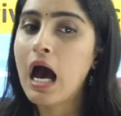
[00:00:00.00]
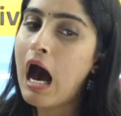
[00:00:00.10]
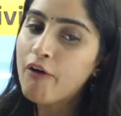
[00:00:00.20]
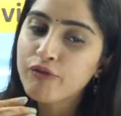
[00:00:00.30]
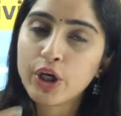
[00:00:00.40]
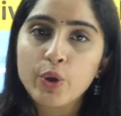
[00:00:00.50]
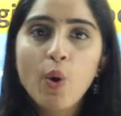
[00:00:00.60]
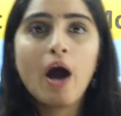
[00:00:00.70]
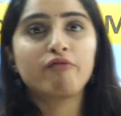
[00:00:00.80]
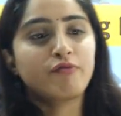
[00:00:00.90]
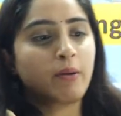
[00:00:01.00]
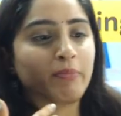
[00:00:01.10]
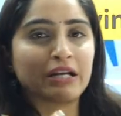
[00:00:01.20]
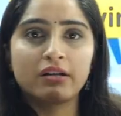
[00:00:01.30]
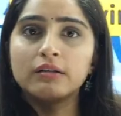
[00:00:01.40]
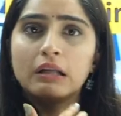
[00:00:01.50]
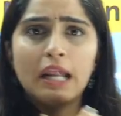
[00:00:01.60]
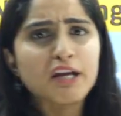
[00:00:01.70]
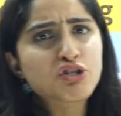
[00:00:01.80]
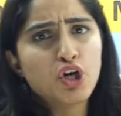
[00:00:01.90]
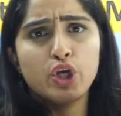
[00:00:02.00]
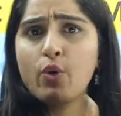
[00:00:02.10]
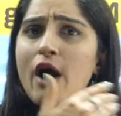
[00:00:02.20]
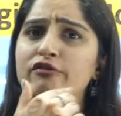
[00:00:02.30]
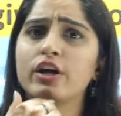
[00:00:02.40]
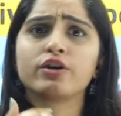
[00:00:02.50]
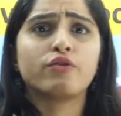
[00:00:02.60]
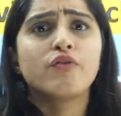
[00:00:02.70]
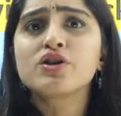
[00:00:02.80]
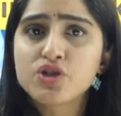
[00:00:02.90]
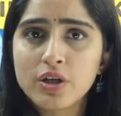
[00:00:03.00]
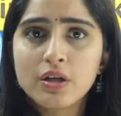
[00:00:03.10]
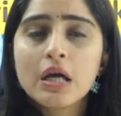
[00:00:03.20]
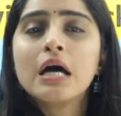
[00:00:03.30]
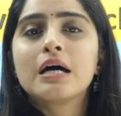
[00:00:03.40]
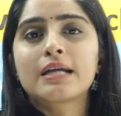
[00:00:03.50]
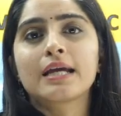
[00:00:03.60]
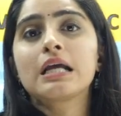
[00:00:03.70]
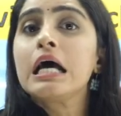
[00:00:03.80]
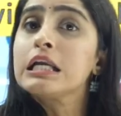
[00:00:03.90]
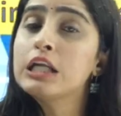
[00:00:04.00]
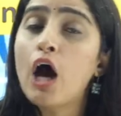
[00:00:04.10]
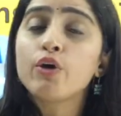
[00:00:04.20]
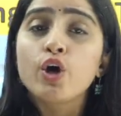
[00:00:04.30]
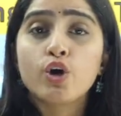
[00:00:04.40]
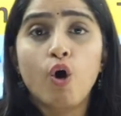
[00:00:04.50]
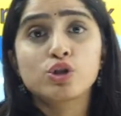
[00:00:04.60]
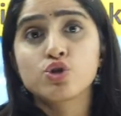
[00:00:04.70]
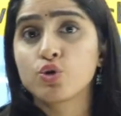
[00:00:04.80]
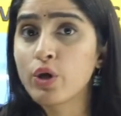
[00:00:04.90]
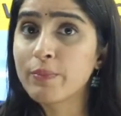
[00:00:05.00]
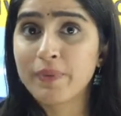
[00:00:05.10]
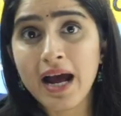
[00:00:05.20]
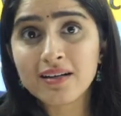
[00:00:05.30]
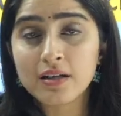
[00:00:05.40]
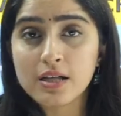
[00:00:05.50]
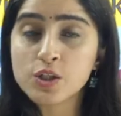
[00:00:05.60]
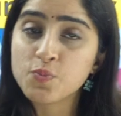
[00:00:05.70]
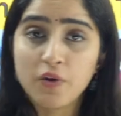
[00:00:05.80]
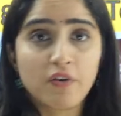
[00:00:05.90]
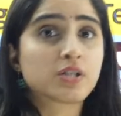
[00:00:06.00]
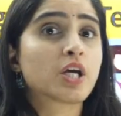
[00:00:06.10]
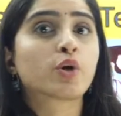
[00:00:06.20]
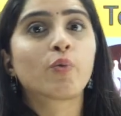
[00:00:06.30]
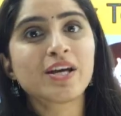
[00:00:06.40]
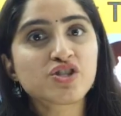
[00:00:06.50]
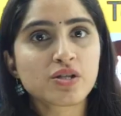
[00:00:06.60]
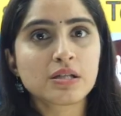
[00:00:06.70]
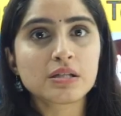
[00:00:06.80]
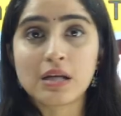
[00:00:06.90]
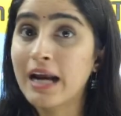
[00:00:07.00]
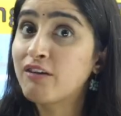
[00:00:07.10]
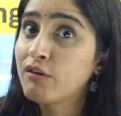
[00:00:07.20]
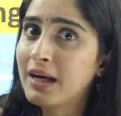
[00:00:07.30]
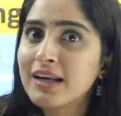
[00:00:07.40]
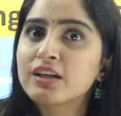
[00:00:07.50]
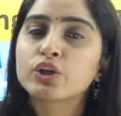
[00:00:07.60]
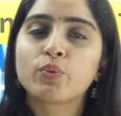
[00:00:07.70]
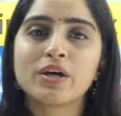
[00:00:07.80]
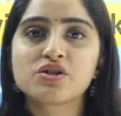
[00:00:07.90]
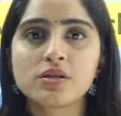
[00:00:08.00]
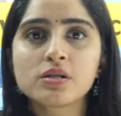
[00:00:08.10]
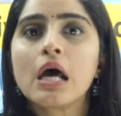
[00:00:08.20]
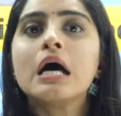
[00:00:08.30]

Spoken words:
After you have completed the lecture, you have done revision, right? Now you're also doing practice, previous year questions, right? Related questions.